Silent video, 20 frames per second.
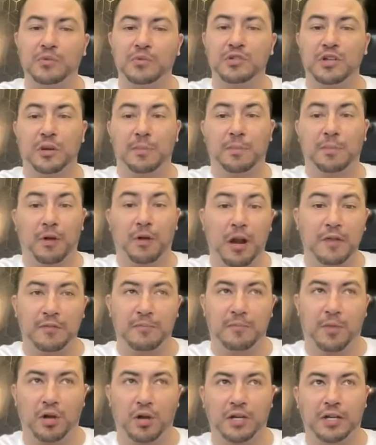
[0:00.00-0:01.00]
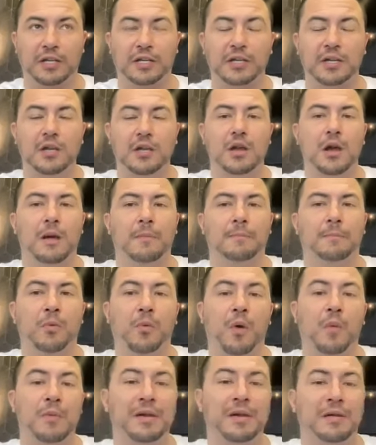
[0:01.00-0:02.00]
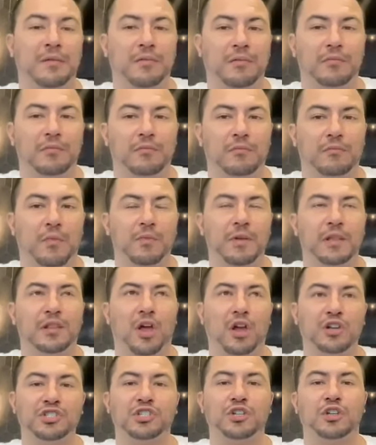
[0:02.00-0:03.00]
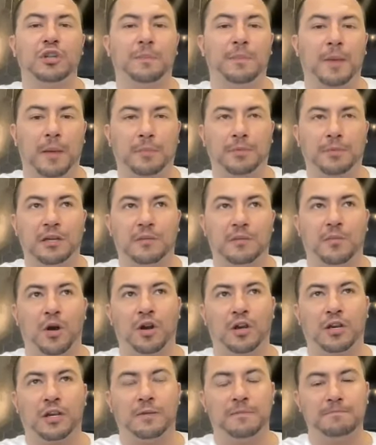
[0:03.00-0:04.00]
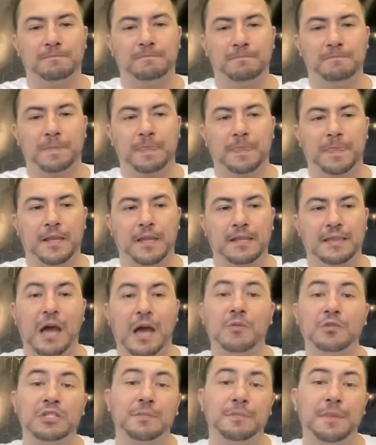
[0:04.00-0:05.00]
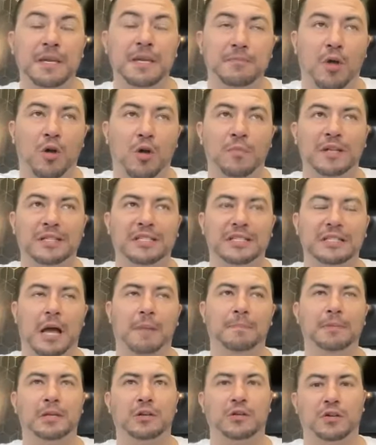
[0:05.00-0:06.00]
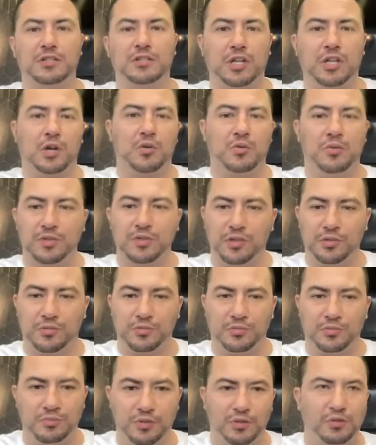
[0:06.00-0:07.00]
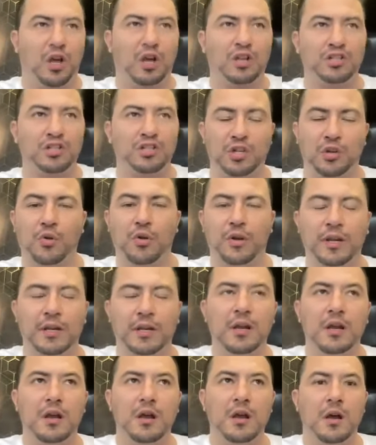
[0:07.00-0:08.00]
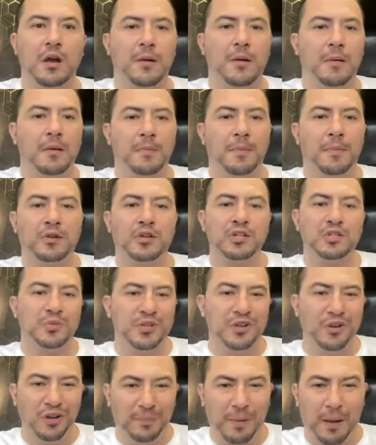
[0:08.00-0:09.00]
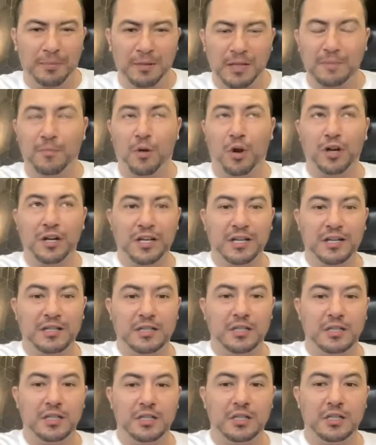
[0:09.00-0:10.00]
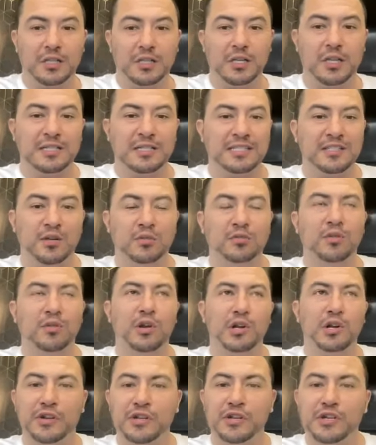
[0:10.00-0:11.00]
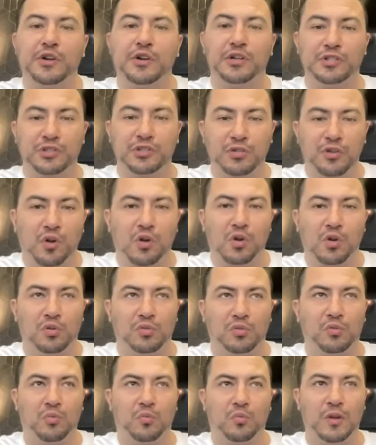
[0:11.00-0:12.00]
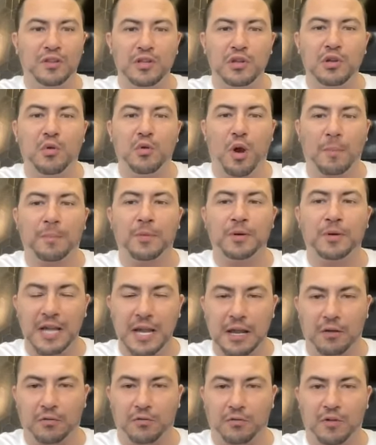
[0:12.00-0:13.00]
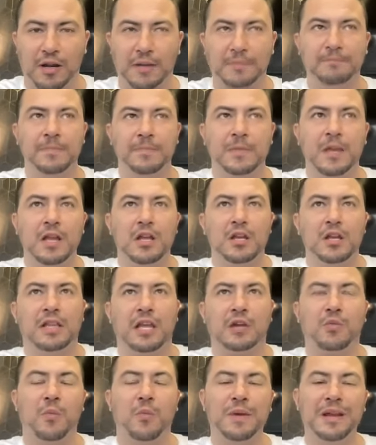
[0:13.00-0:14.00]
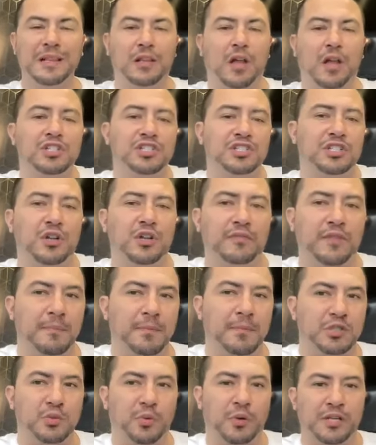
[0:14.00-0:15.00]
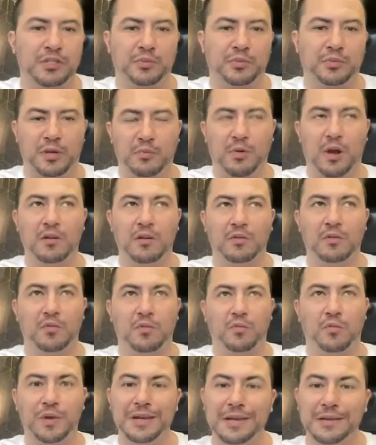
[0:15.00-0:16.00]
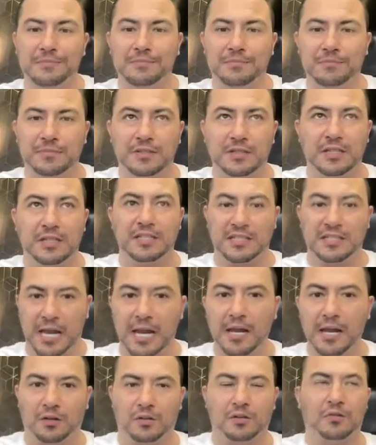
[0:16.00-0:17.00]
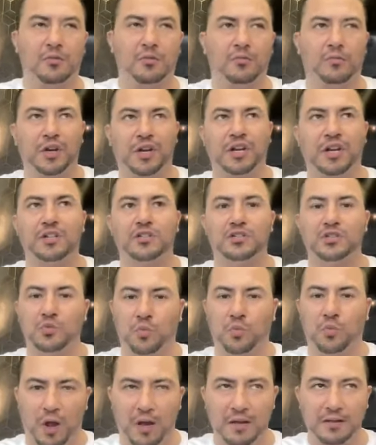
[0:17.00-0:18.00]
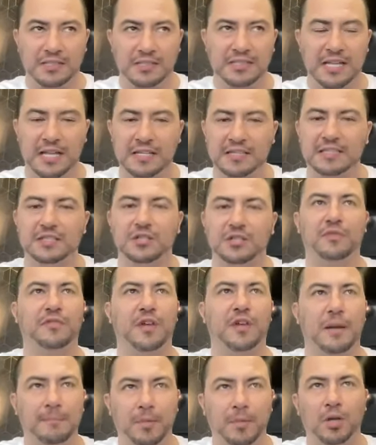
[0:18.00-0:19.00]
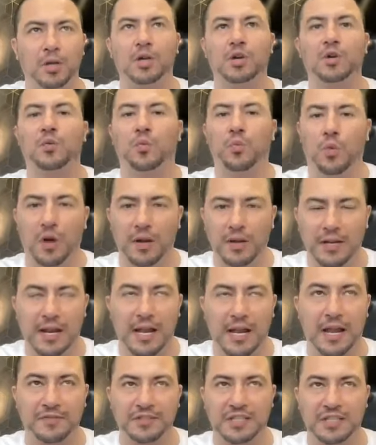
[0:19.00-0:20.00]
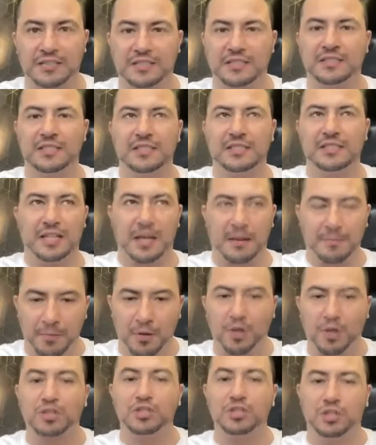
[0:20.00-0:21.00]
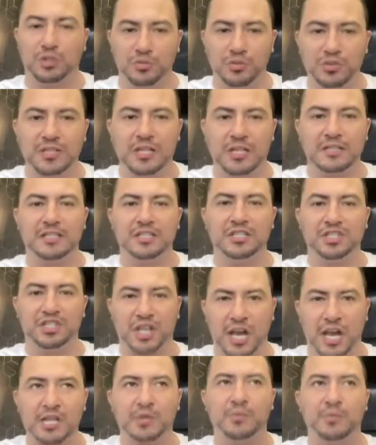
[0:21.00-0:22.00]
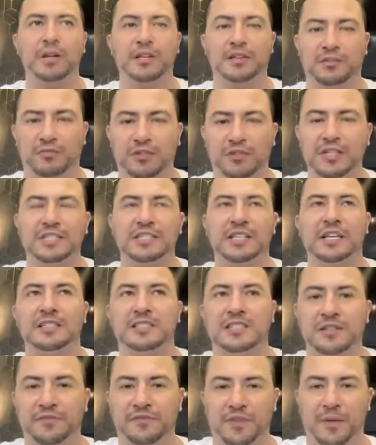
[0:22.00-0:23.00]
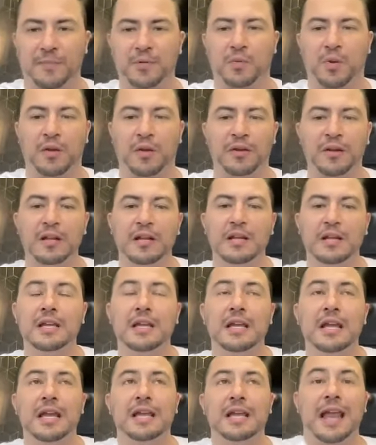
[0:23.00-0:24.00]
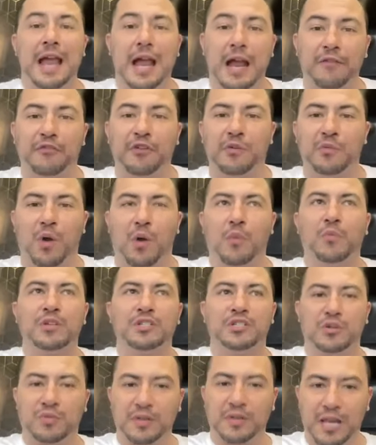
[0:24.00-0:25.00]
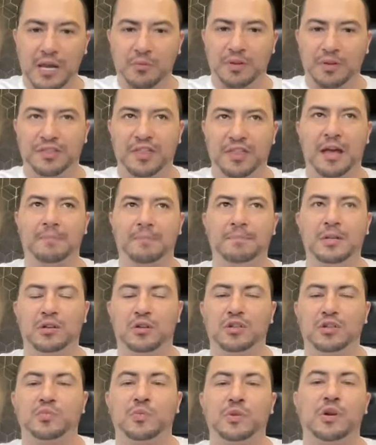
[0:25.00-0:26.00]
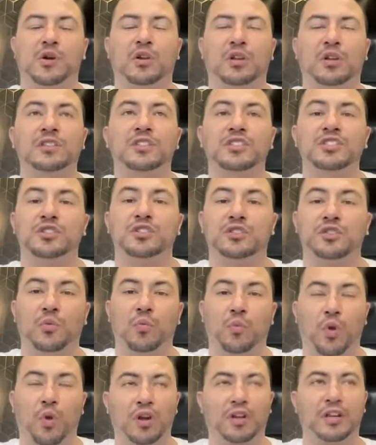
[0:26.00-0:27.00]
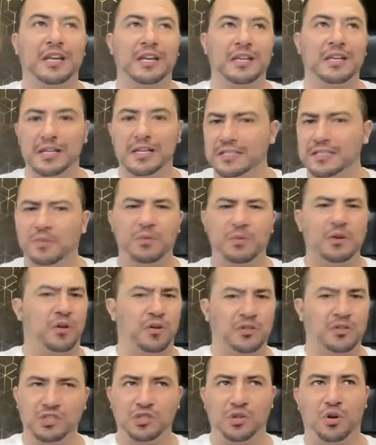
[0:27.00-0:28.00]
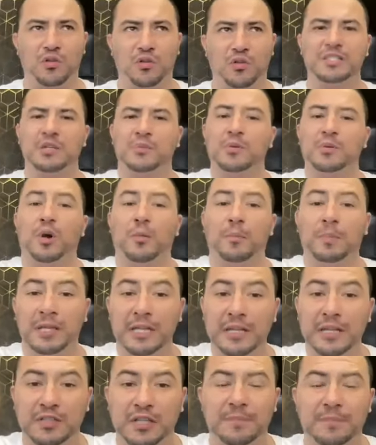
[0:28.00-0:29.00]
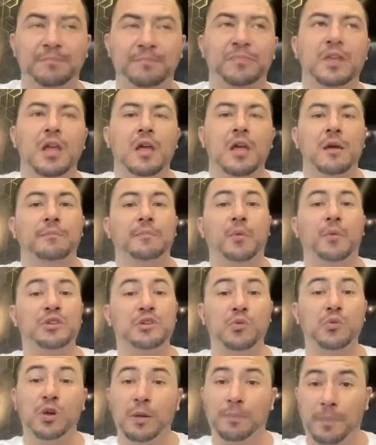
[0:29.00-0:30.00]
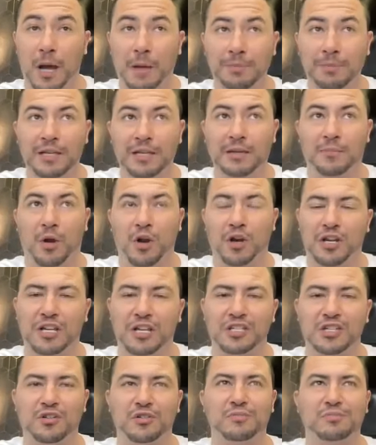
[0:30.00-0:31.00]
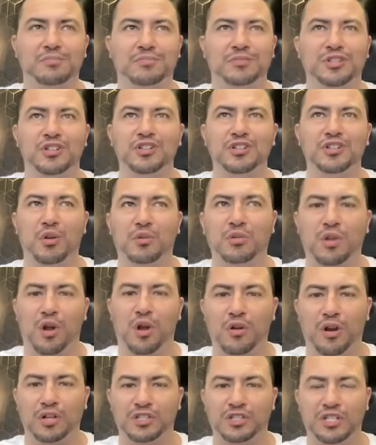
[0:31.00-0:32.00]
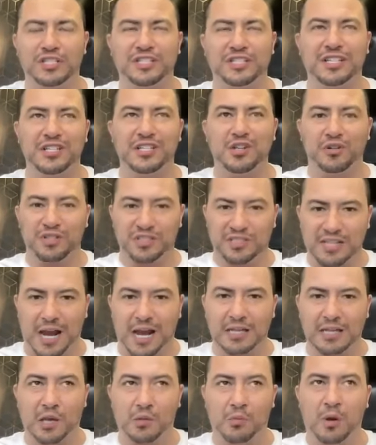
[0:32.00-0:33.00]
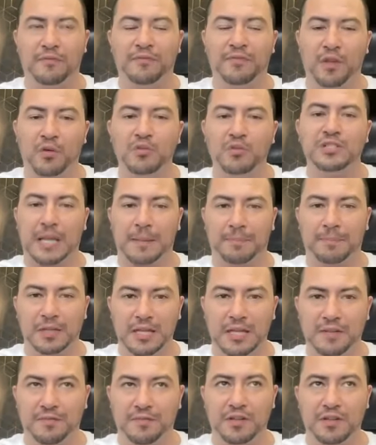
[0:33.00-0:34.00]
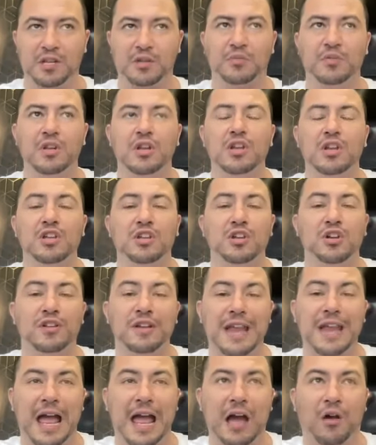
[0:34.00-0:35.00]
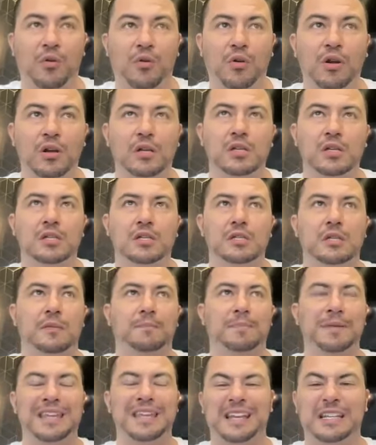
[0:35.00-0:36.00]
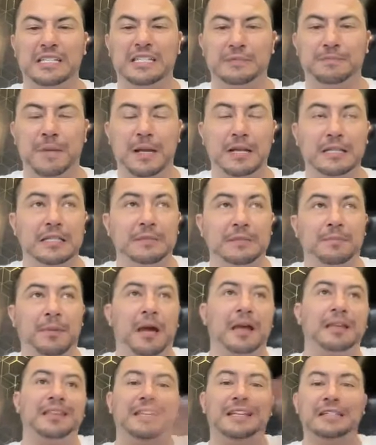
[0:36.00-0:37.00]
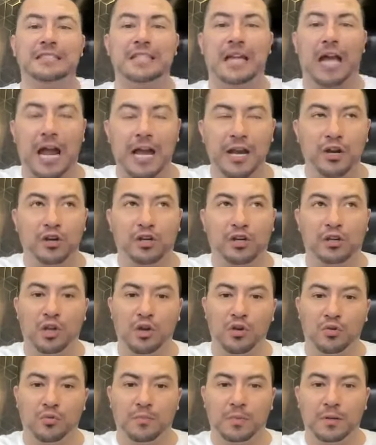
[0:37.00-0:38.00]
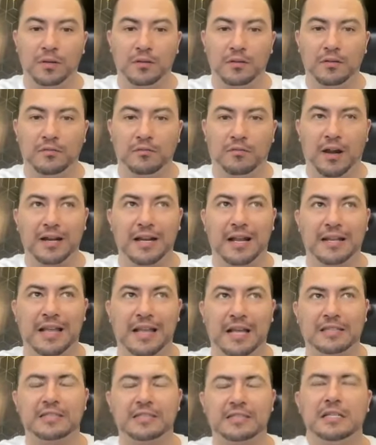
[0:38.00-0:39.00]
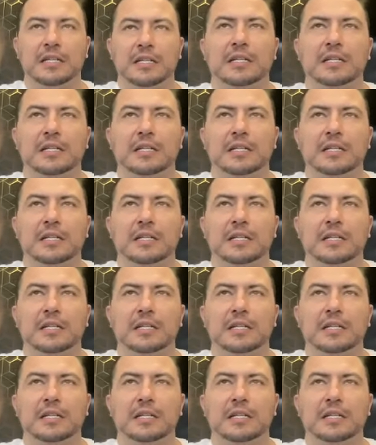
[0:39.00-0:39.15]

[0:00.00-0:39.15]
where it was on a private market, but when we launched on the public market, that was a big moment. And not because, oh, you launched a coin, but because when you're in a public market, it's no longer in your control whether you go up or down, right? Like when we launched November 2021, we did a scale. We're gonna do 1 cent in November, 1.5 cent in December, 2 cent in January, 3 cent in February. And everyone was okay with that because we all understood the work in it and we all saw it and we all believed it. But when you go to public market, you're no longer just in your silo of those that believe in you. You're now being inspected by the entire globe, right? And that